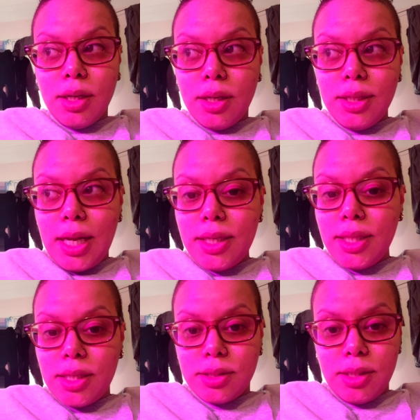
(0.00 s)
a lot
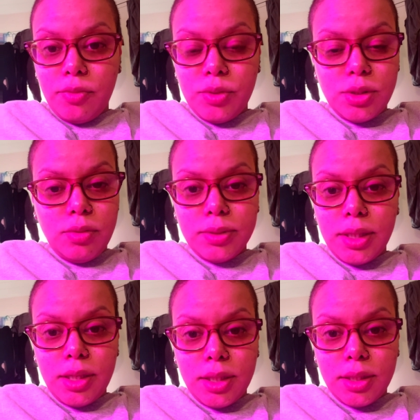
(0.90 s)
of that stuff was over
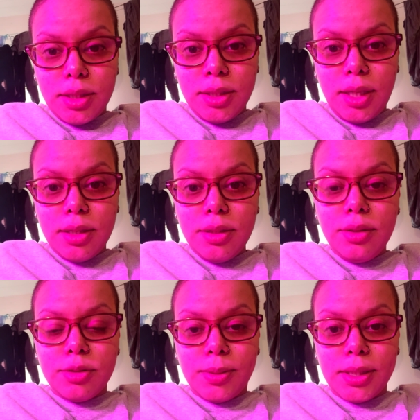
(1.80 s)
there in that
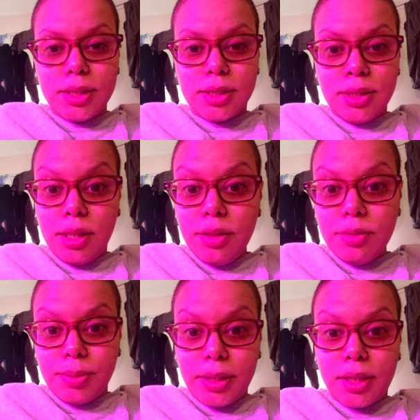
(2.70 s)
other place, in the
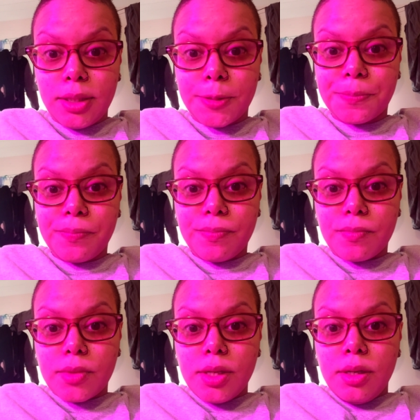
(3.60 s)
other planet.
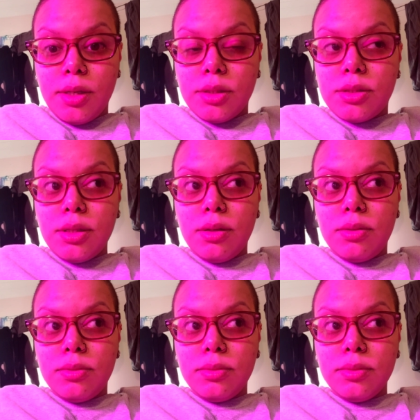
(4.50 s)

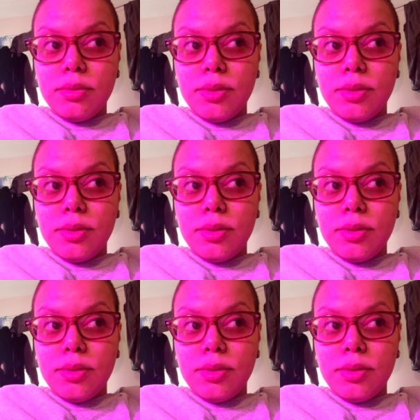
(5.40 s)
So